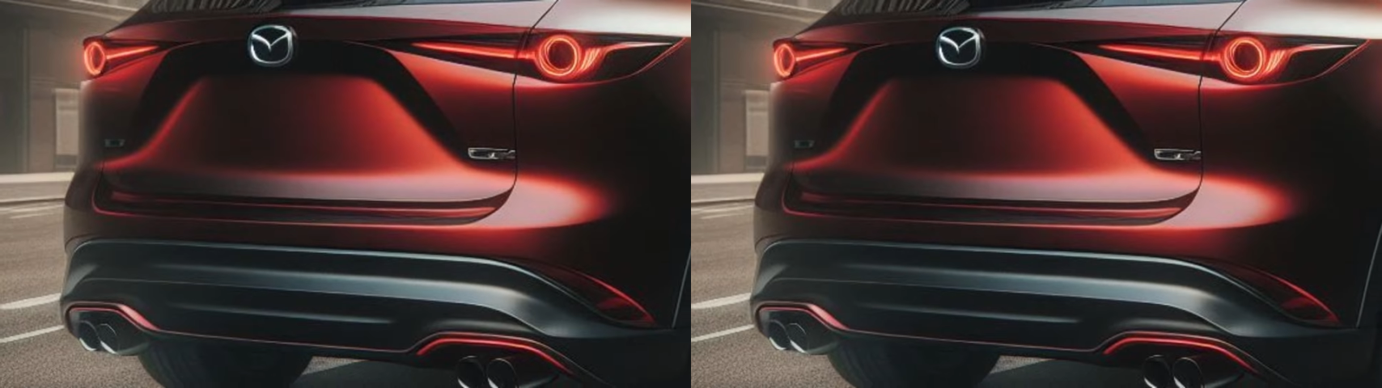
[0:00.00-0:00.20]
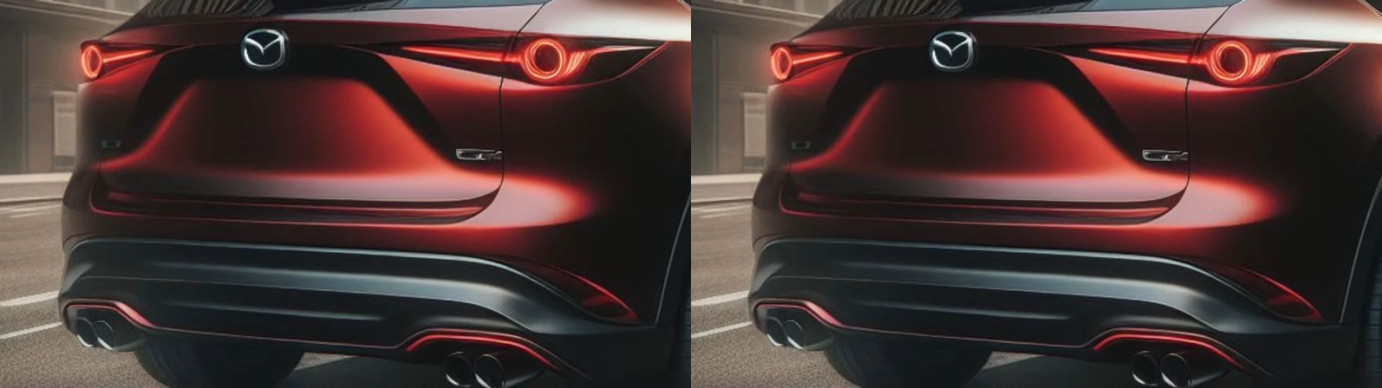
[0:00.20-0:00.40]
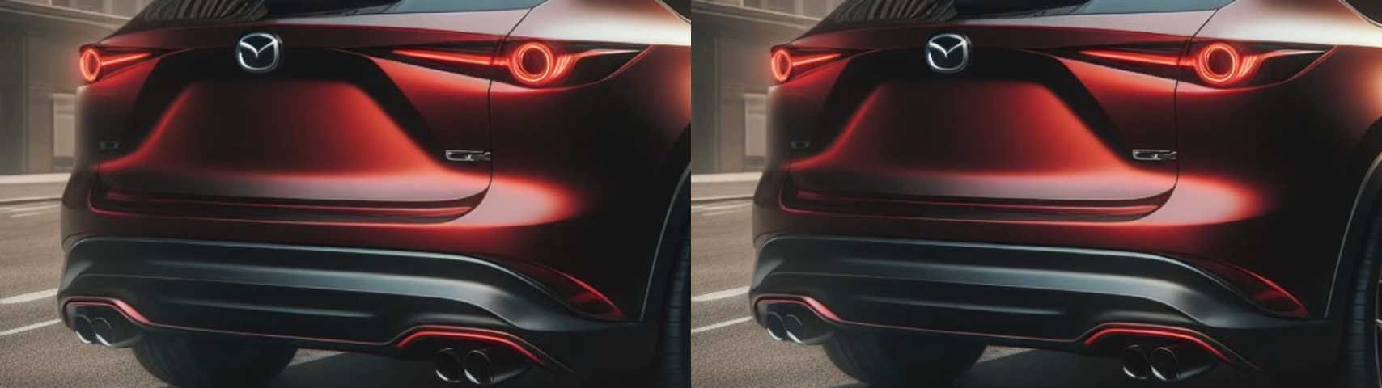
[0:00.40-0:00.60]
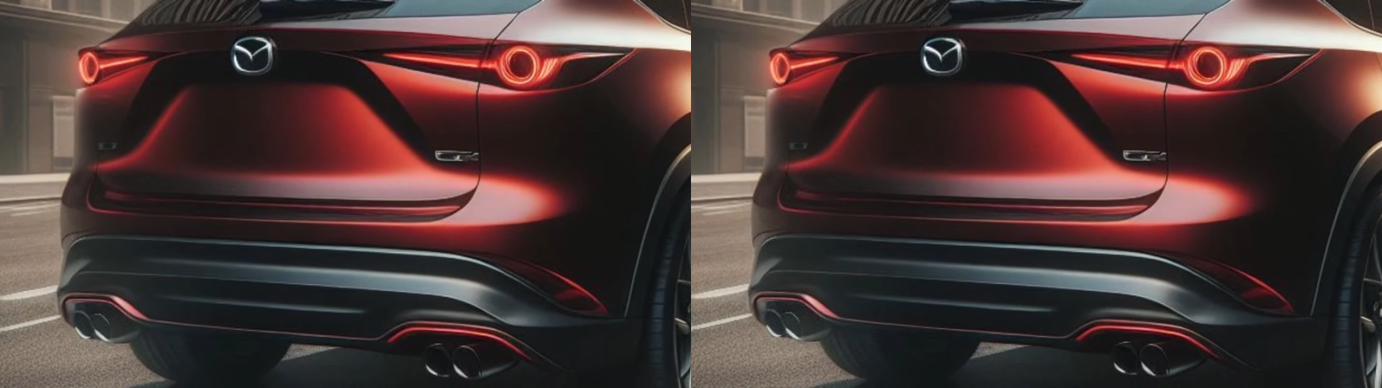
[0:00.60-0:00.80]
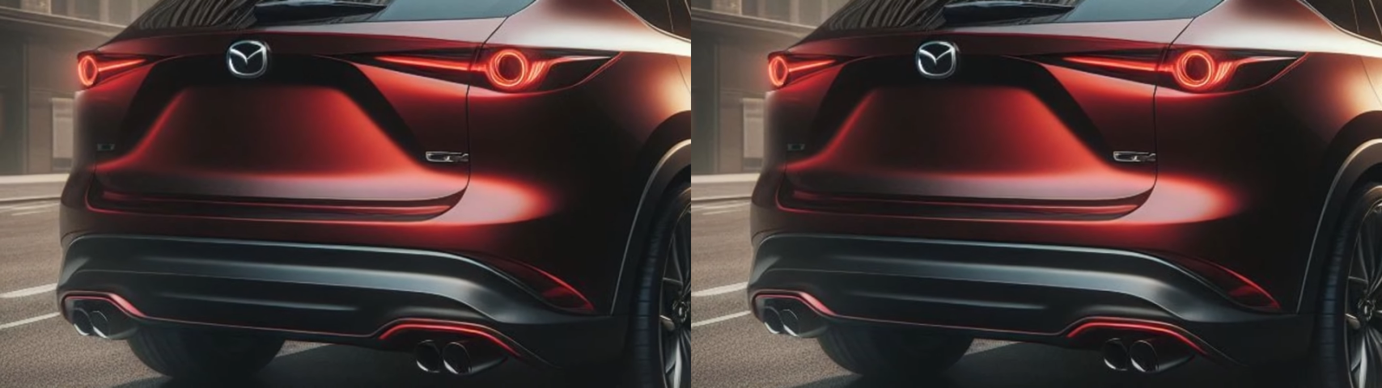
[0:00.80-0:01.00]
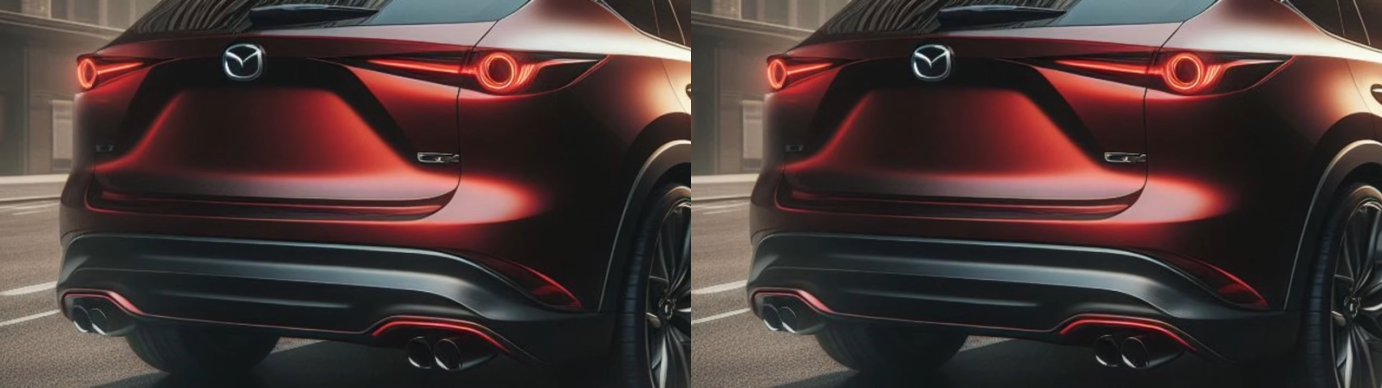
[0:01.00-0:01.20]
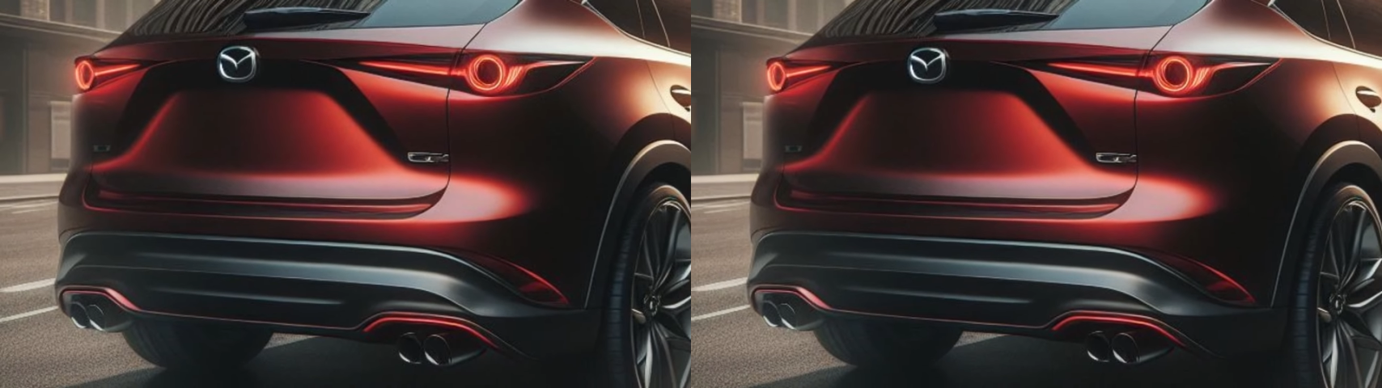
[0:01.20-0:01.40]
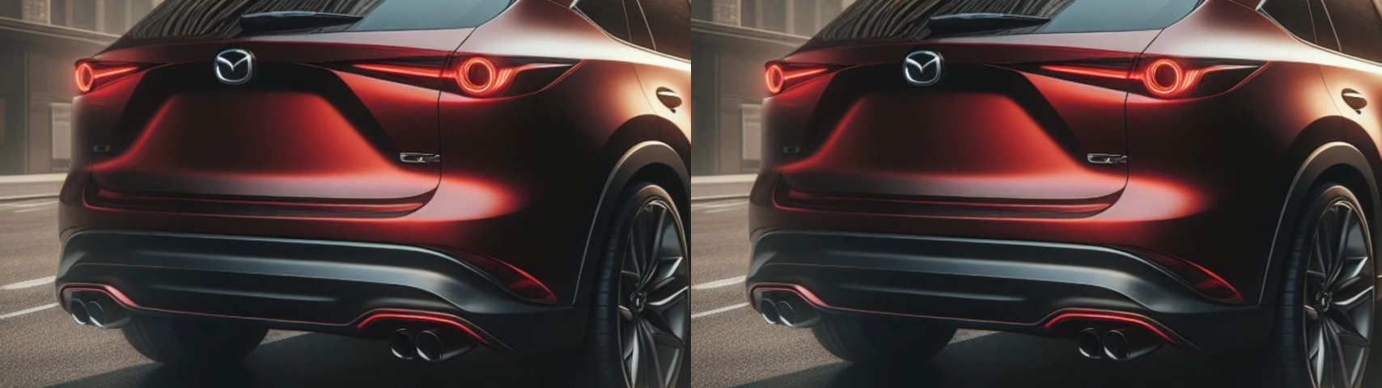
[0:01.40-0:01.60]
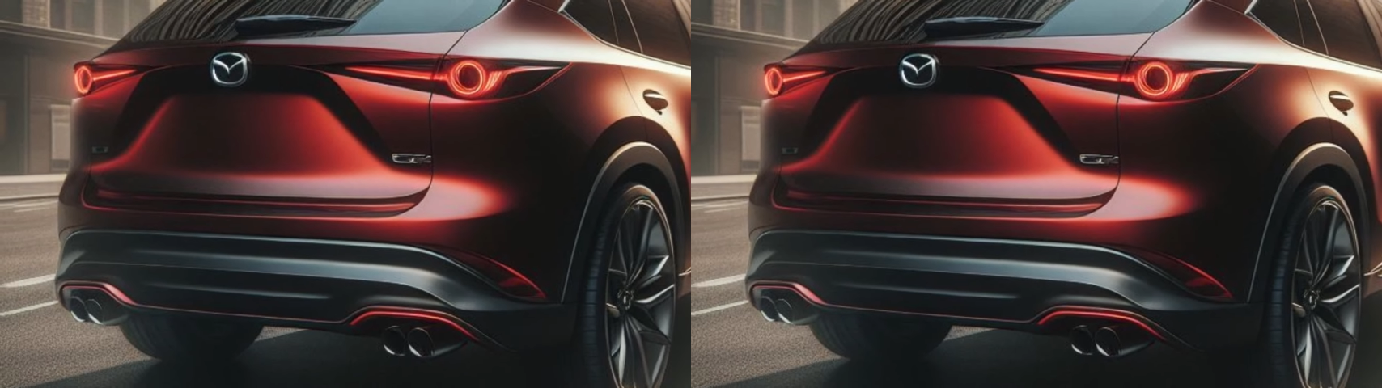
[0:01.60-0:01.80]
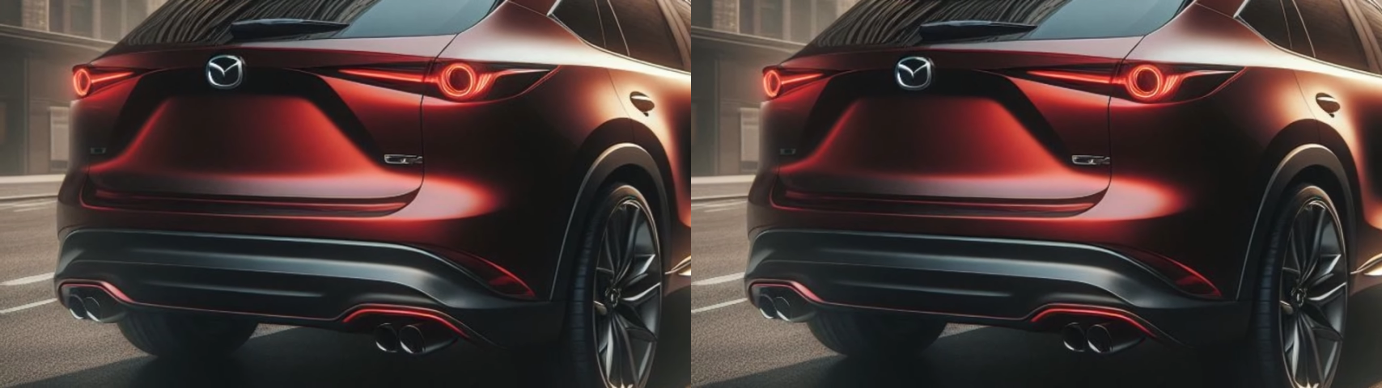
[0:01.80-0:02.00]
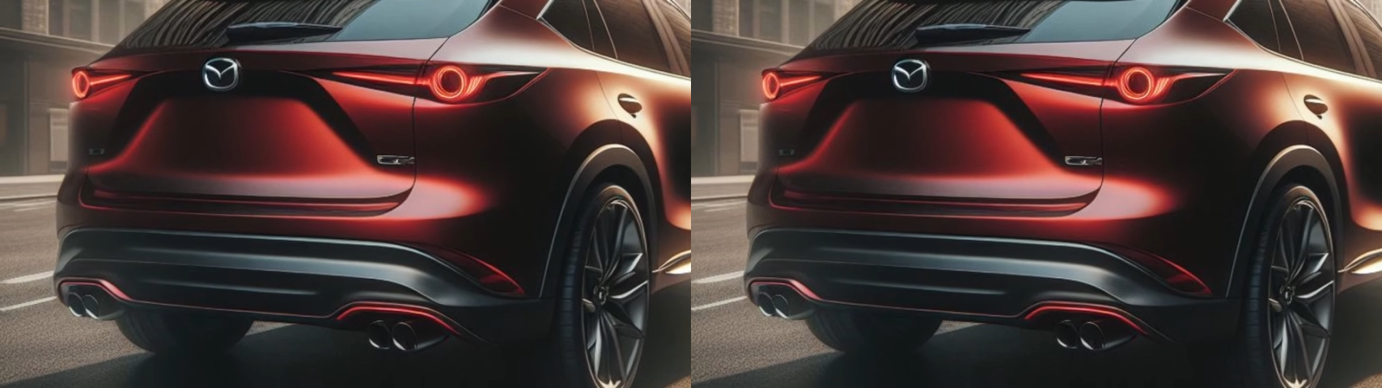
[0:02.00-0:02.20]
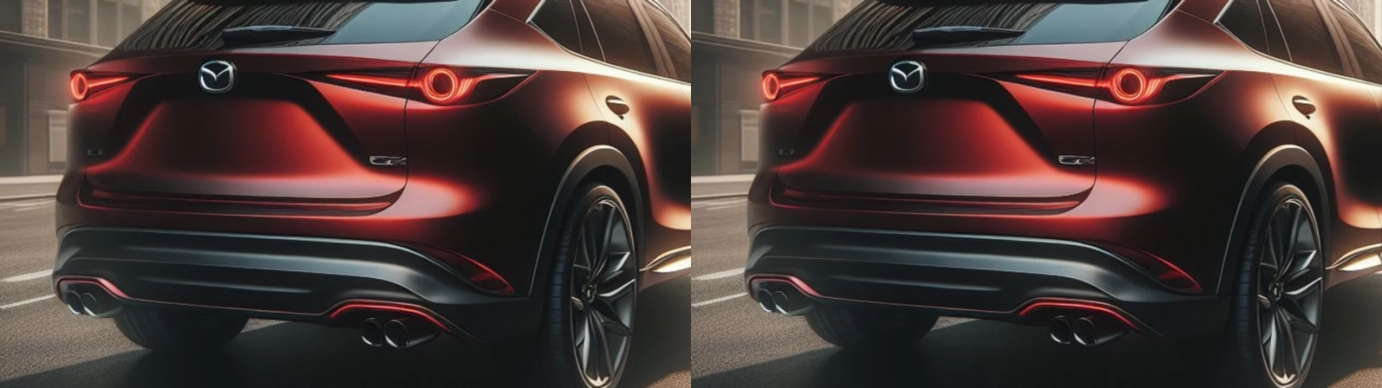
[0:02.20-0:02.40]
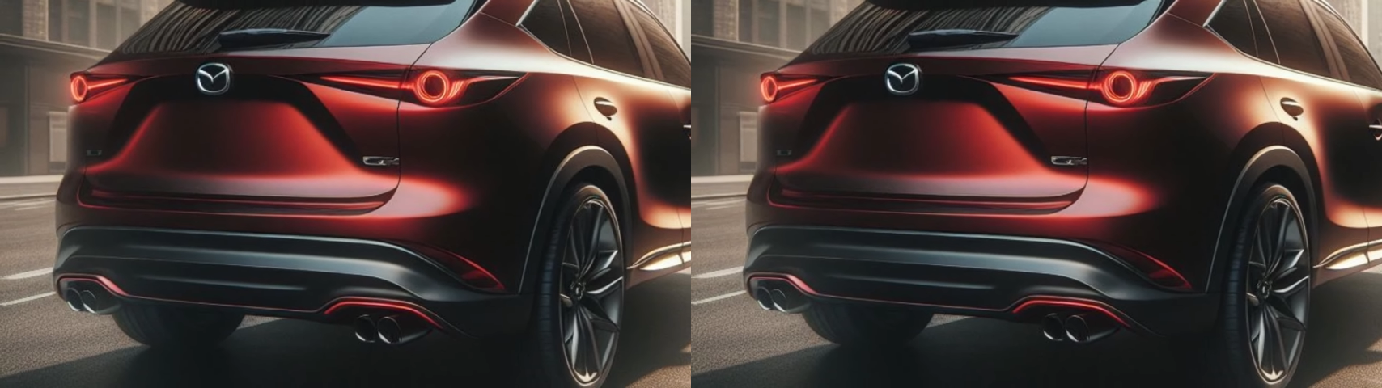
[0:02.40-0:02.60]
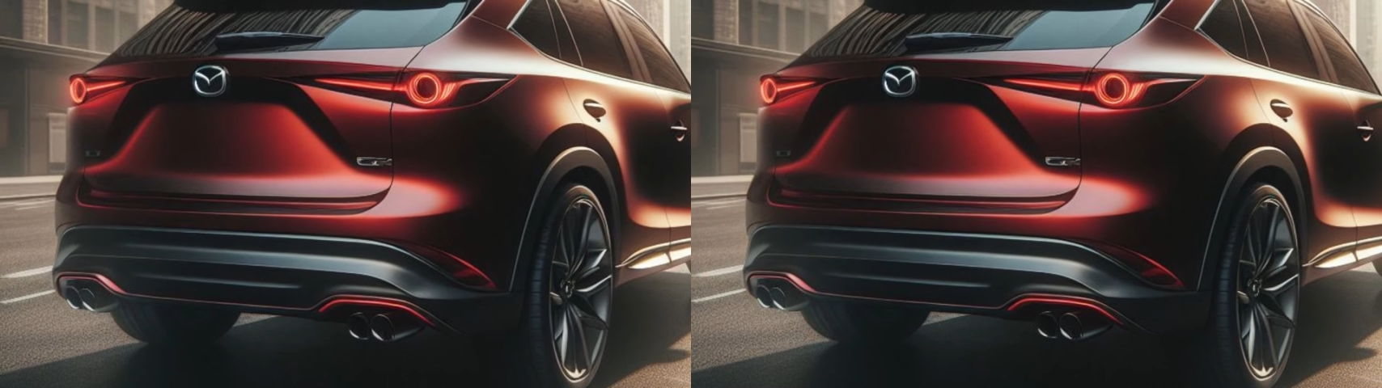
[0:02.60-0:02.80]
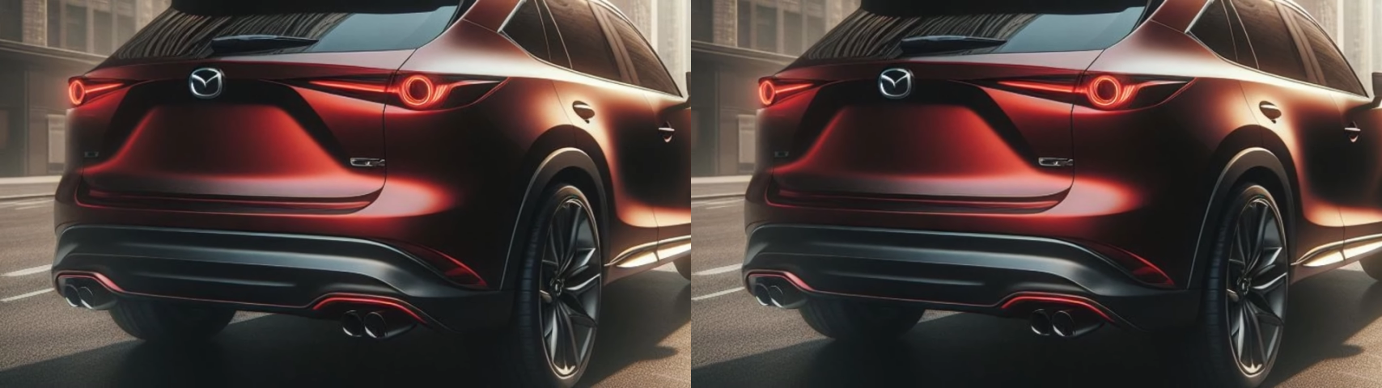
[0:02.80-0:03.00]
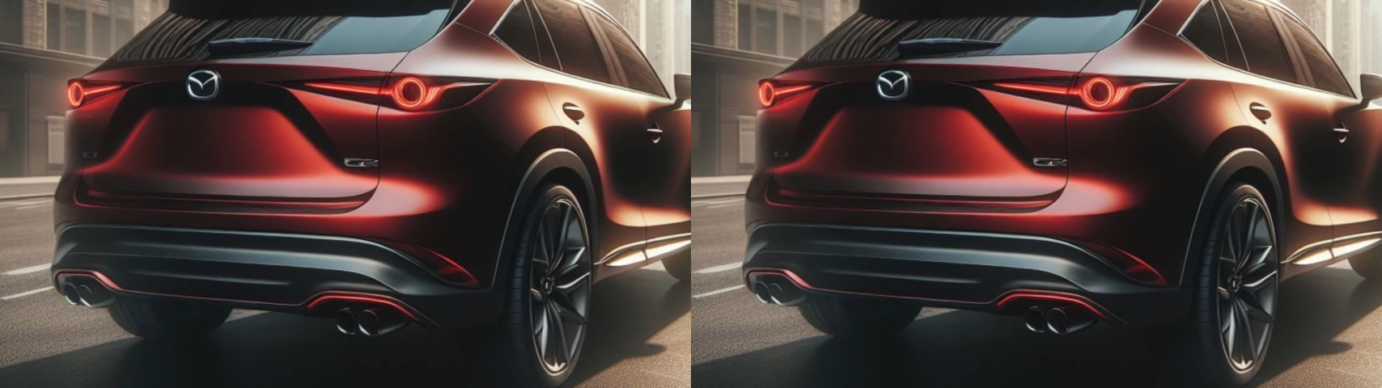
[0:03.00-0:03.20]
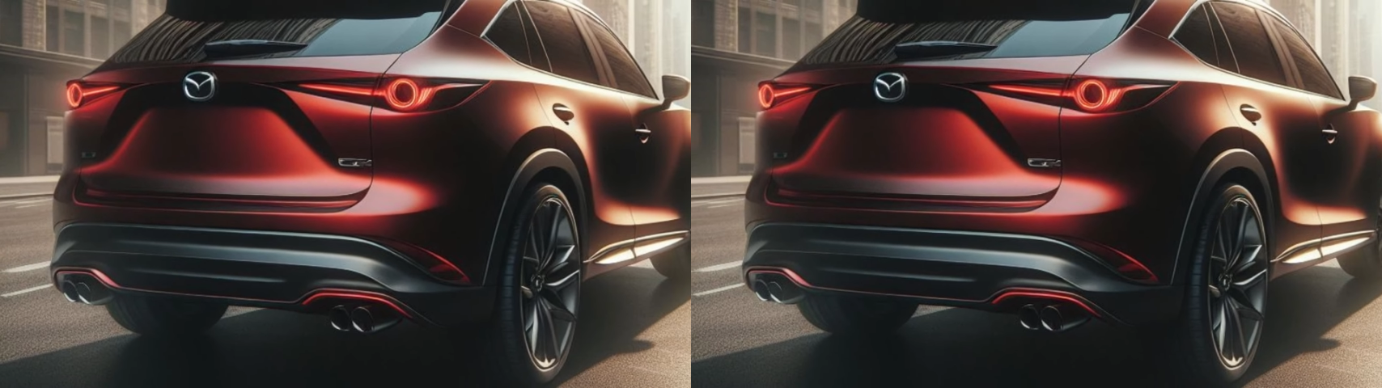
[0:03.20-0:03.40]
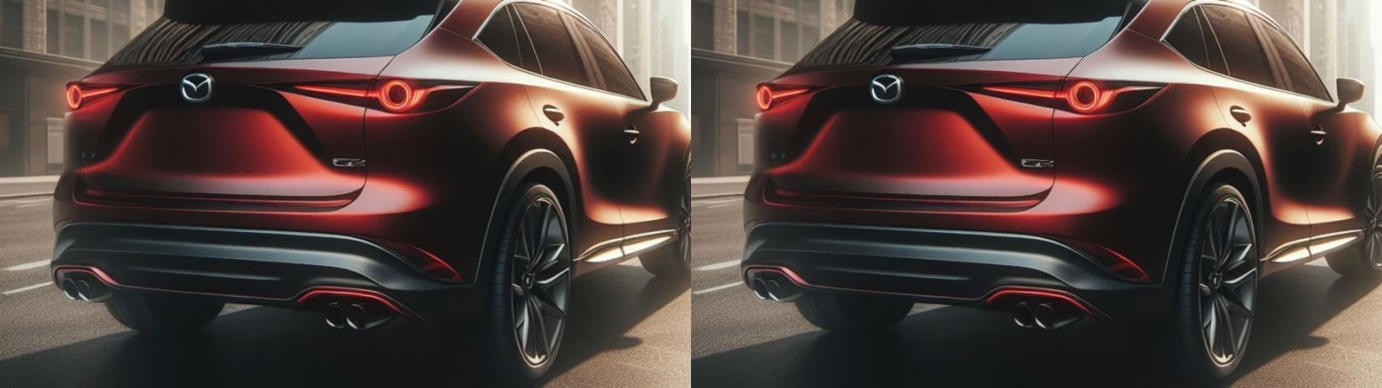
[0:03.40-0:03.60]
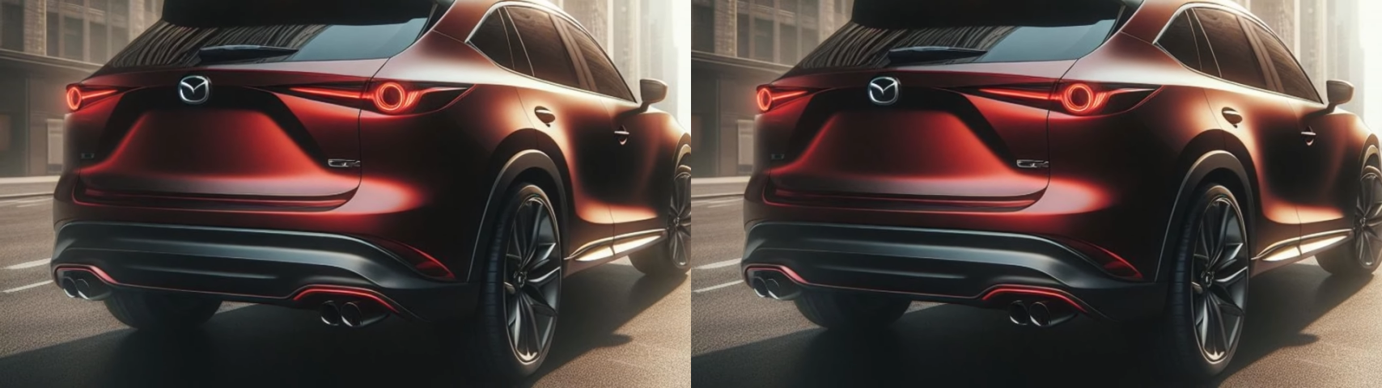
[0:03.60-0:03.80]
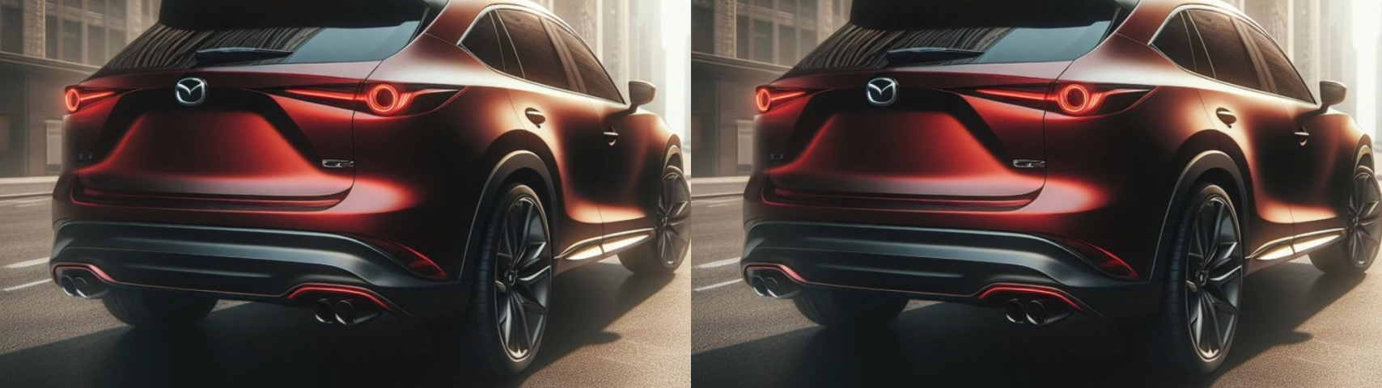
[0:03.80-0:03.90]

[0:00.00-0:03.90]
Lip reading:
(no speaker visible)